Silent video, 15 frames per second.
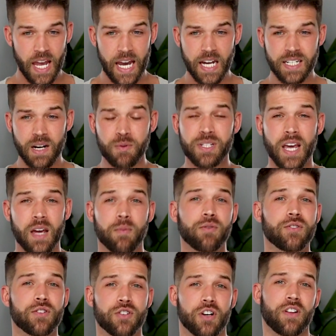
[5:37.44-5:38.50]
and I was
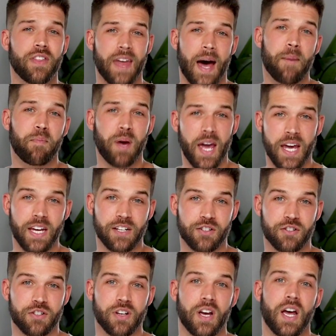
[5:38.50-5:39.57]
able to turn that
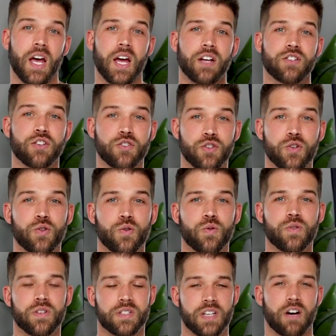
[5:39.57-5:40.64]
page to
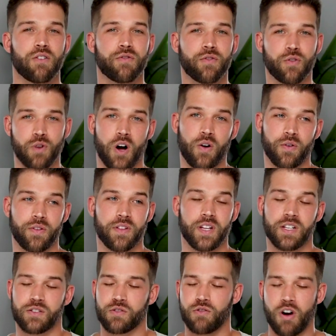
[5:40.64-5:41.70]
do the self-growth.
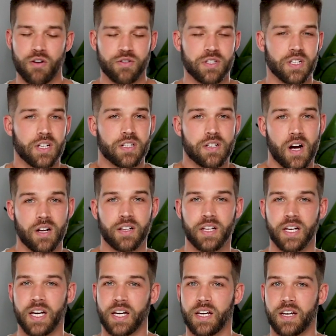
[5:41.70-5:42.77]
It's gross, it's
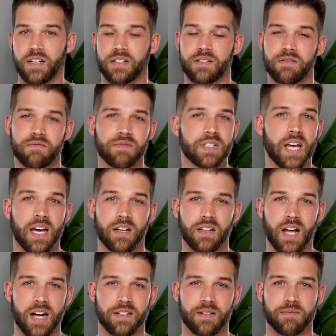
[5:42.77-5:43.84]
ugly, it can take a
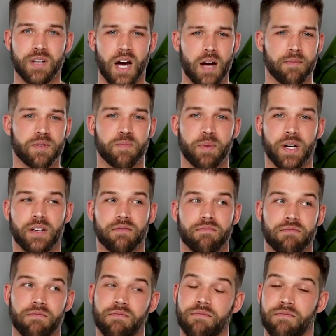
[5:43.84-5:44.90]
lot sometimes, but
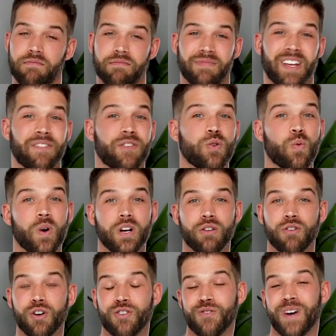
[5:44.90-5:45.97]
if you want to
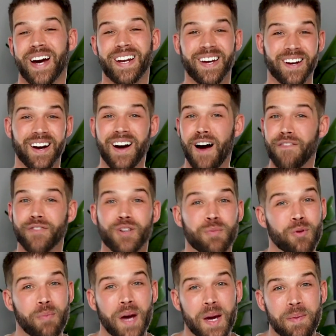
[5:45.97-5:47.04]
grow, you got to get
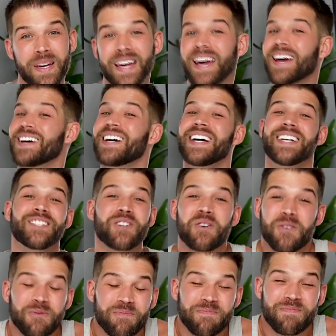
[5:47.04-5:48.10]
uncomfortable, baby.
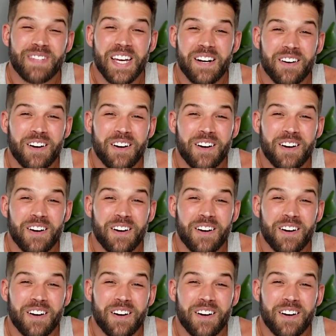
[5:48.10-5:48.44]
So get